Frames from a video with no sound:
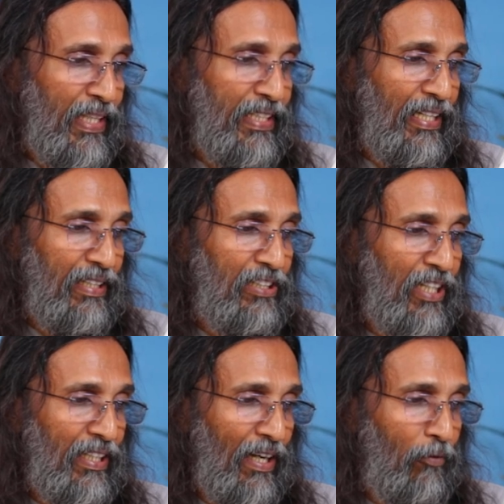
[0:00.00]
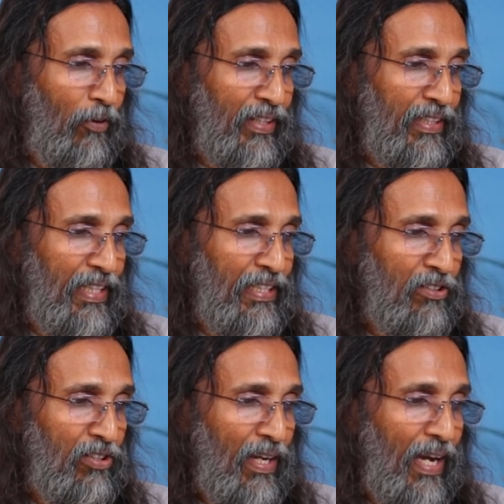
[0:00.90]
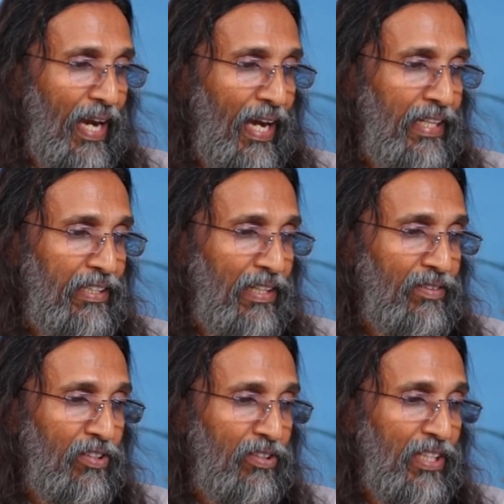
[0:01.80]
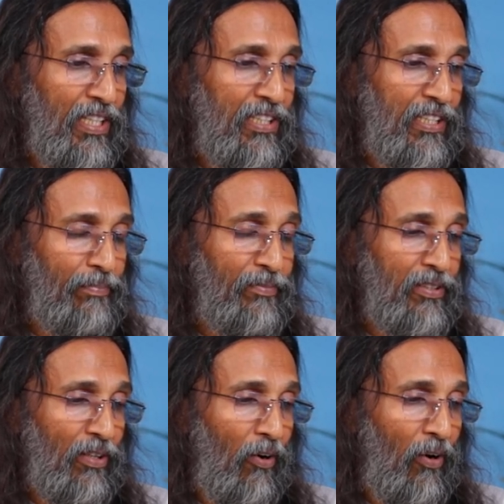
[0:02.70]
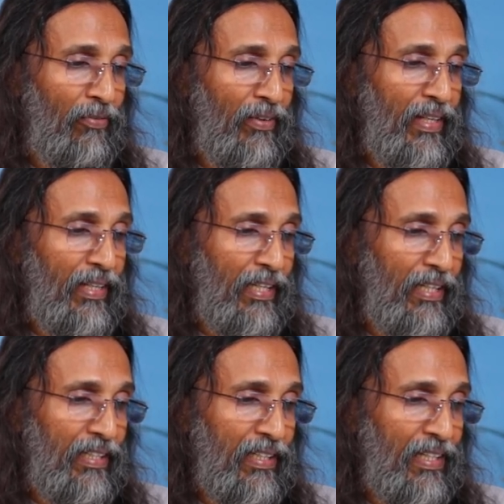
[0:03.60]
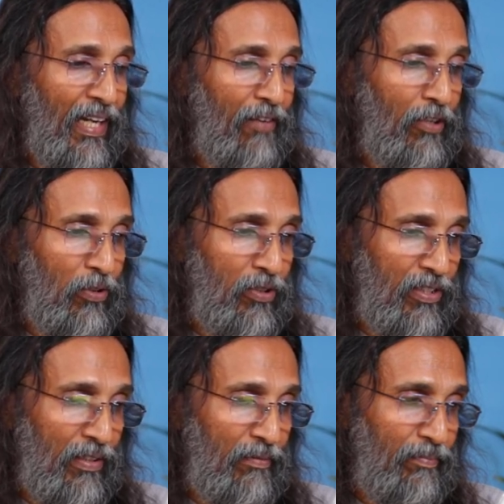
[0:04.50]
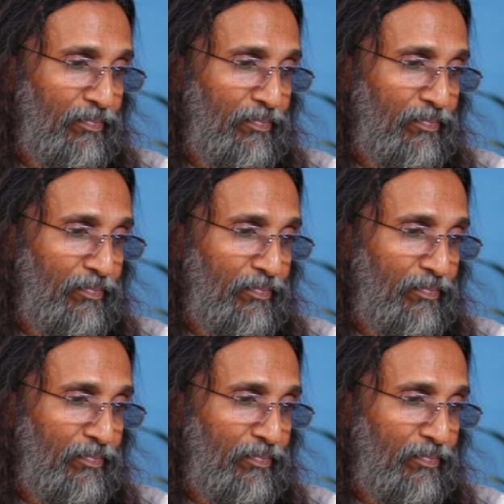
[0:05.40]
in her general workings and the three steps of her evolution.